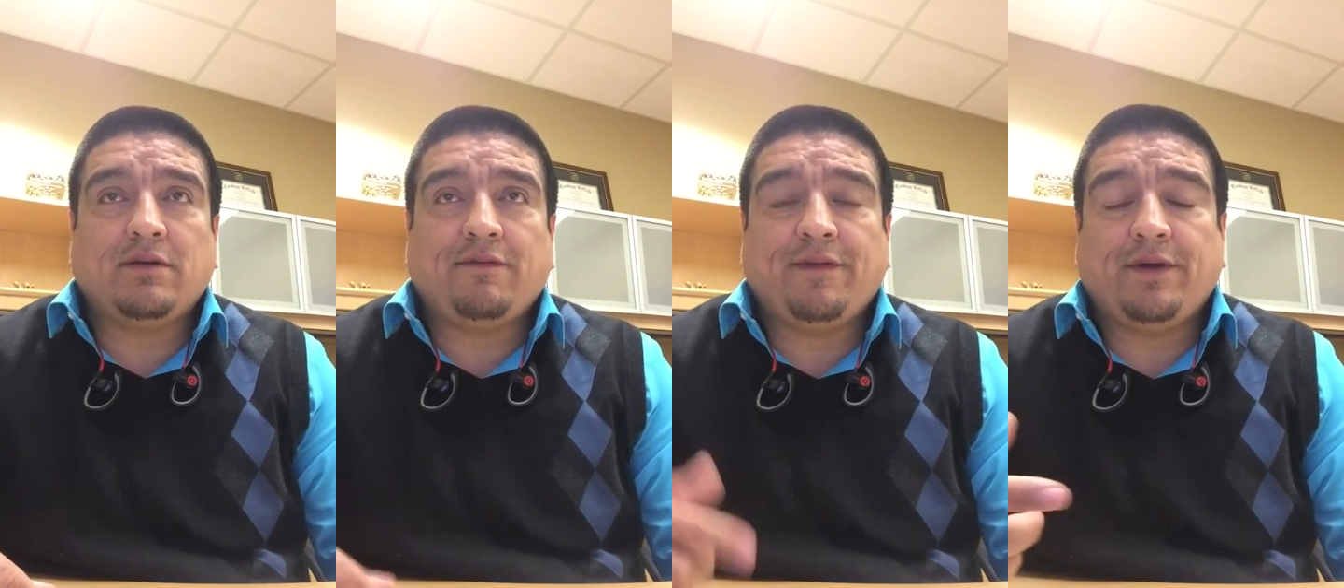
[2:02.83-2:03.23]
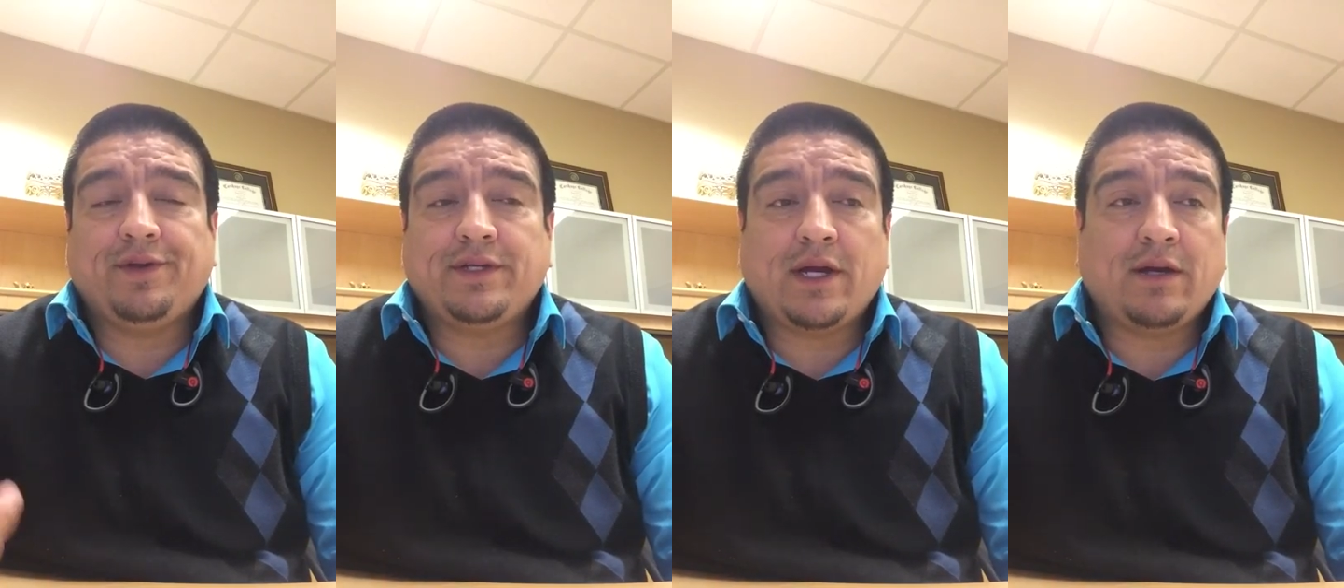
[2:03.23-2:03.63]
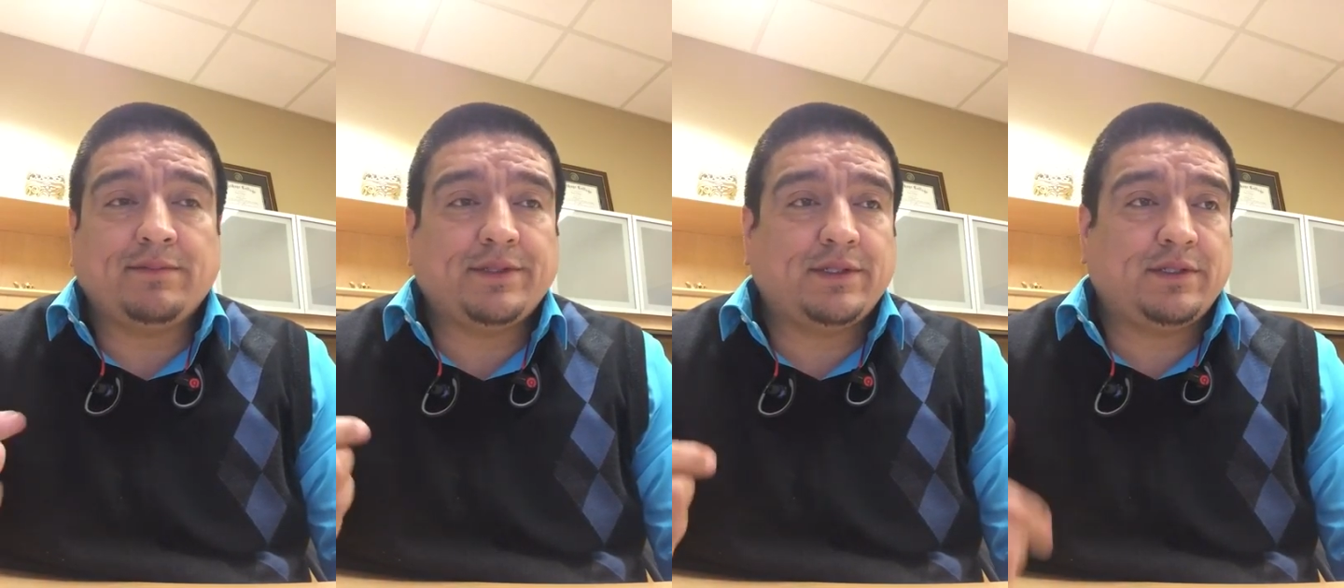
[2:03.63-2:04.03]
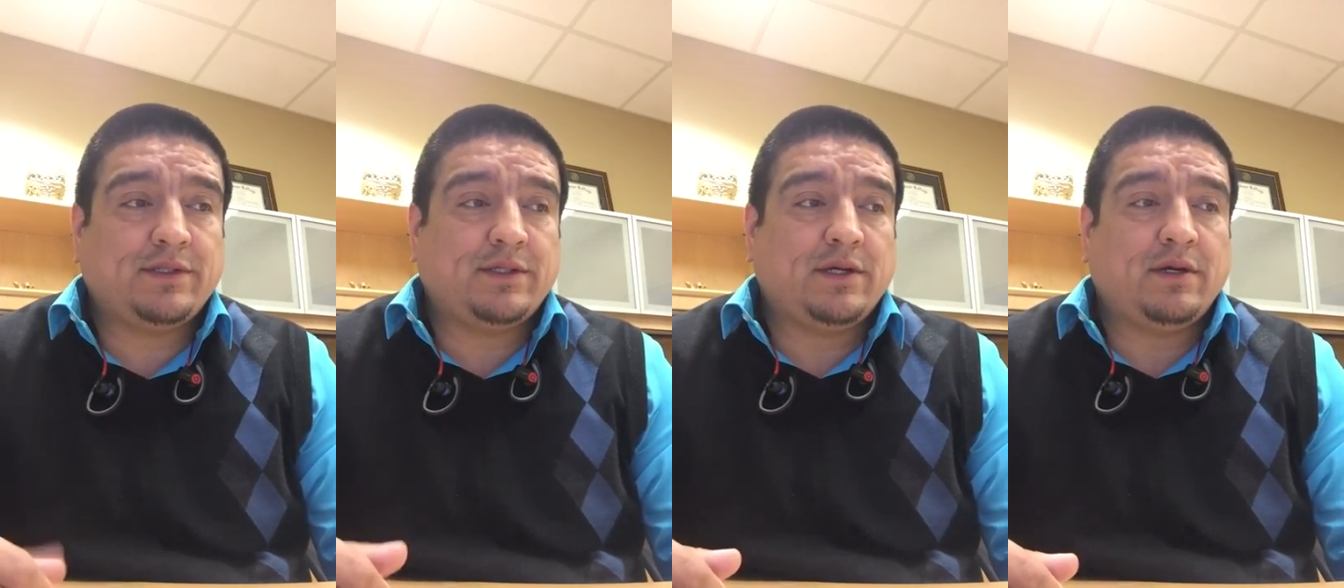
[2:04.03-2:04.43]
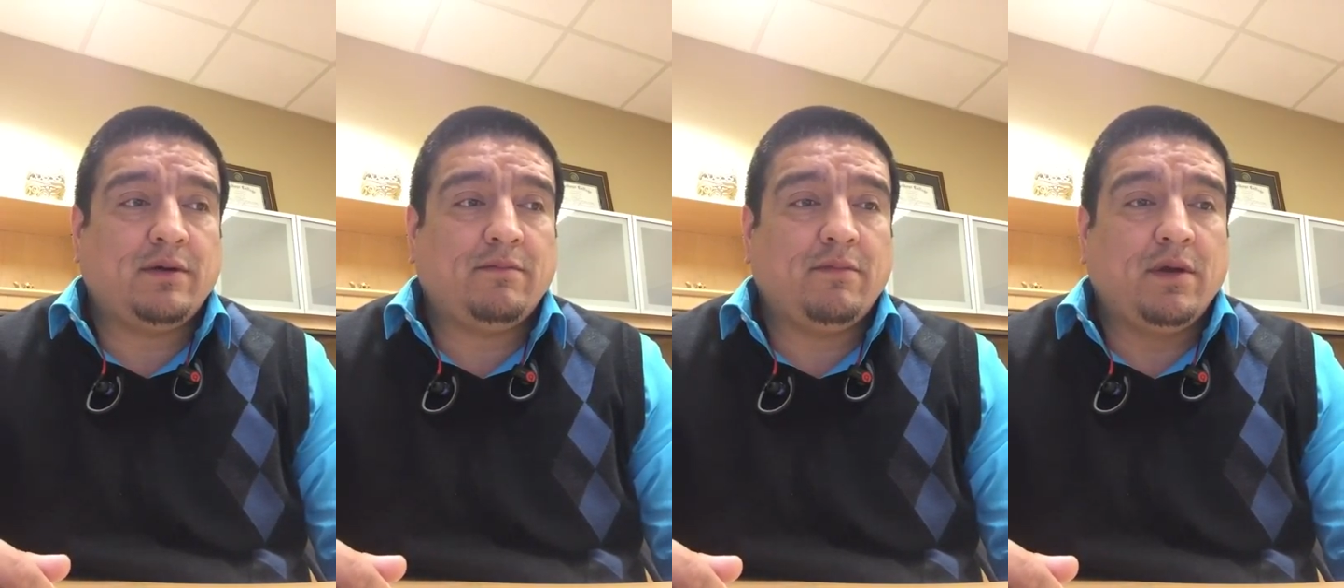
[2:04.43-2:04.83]
you know, failed attempts,
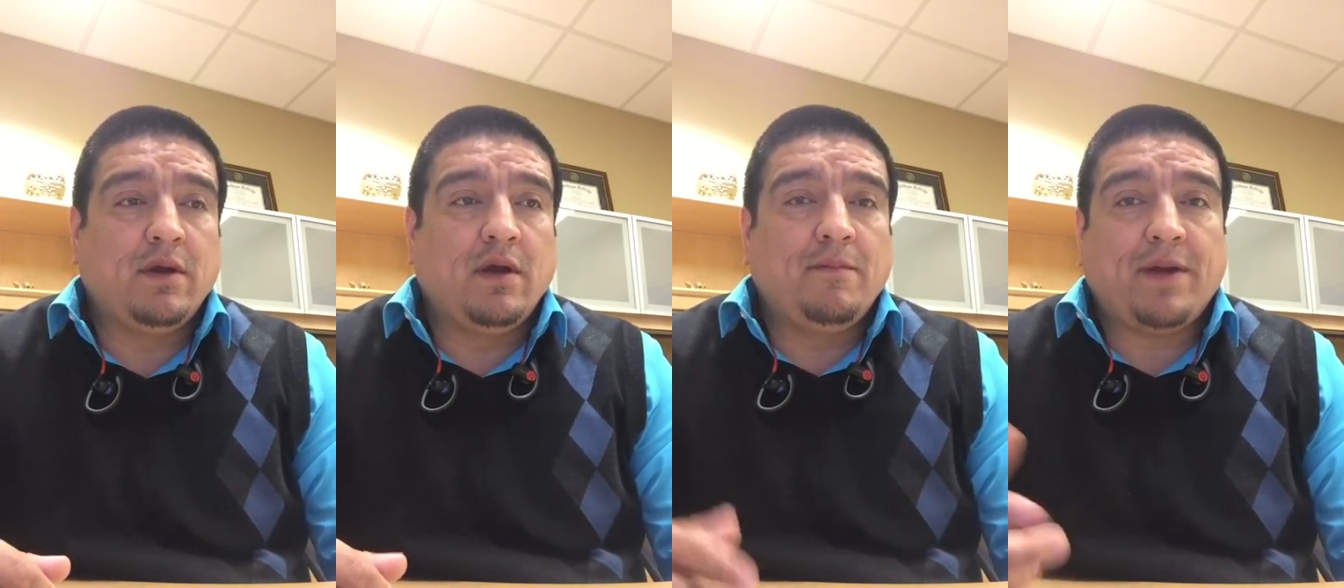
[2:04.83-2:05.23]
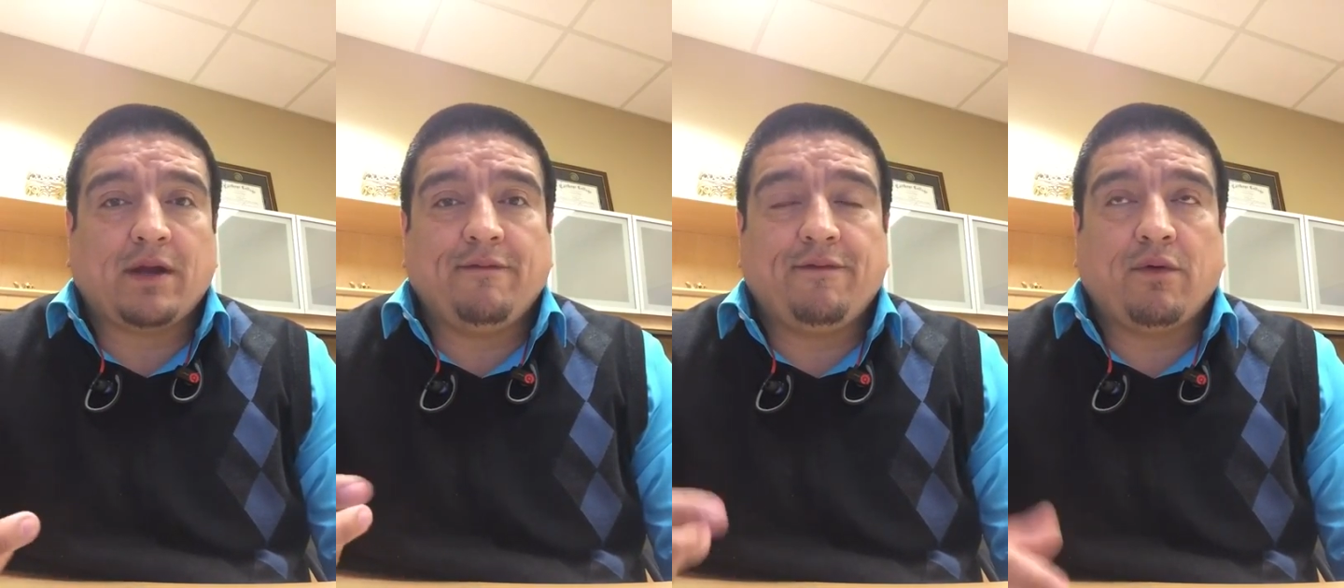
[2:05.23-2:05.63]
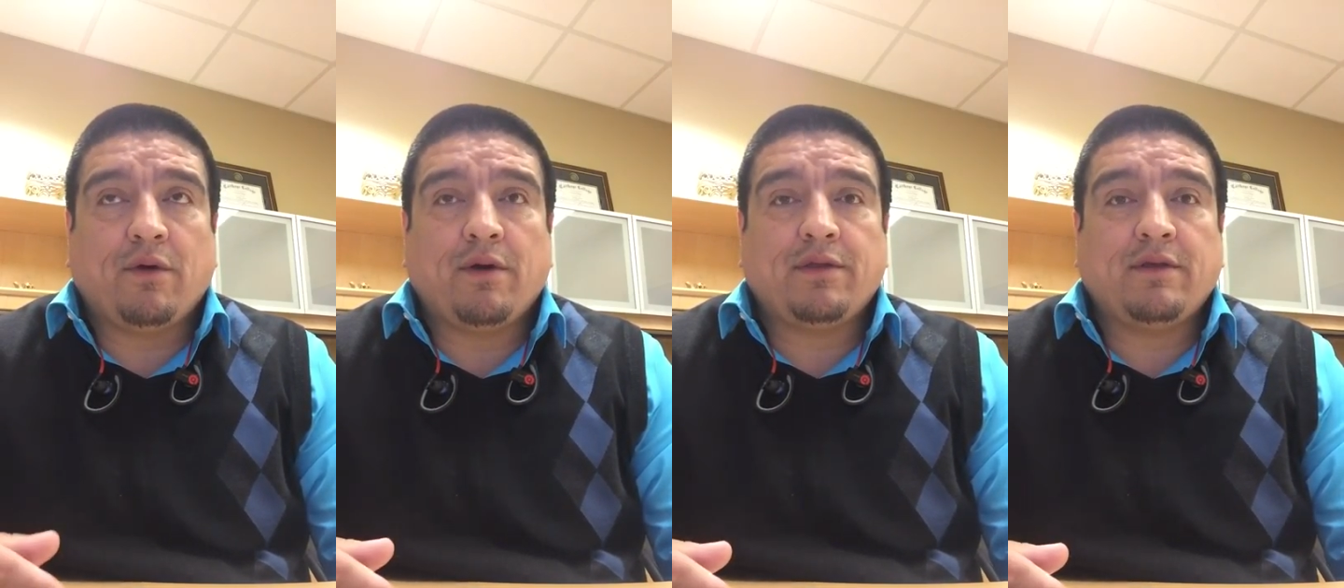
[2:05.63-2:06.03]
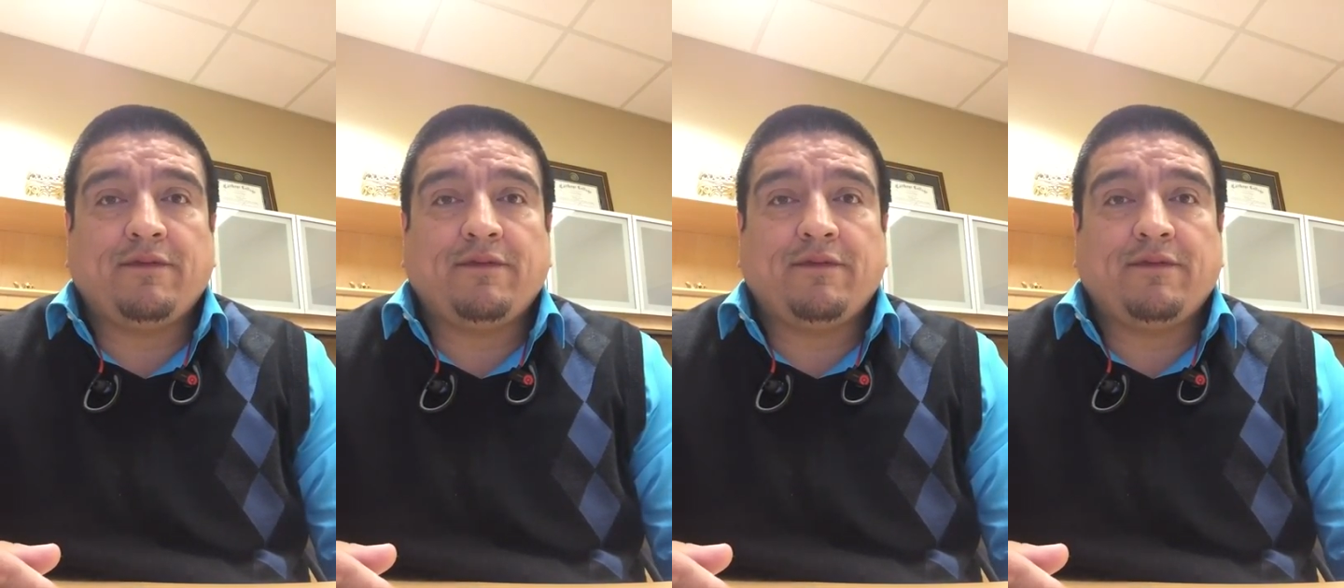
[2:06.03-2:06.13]
back and forth.